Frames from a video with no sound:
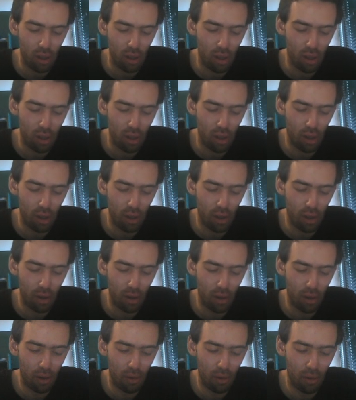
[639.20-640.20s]
uh,
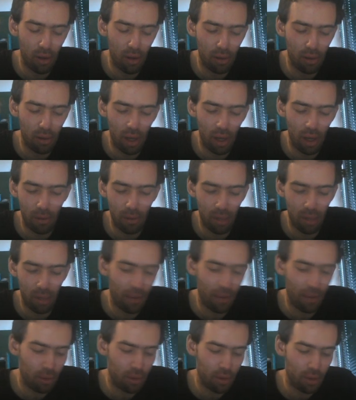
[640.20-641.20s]
or rather yeah
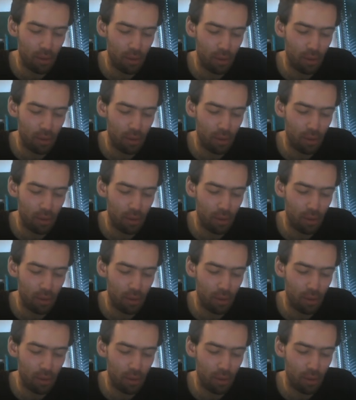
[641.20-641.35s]
levels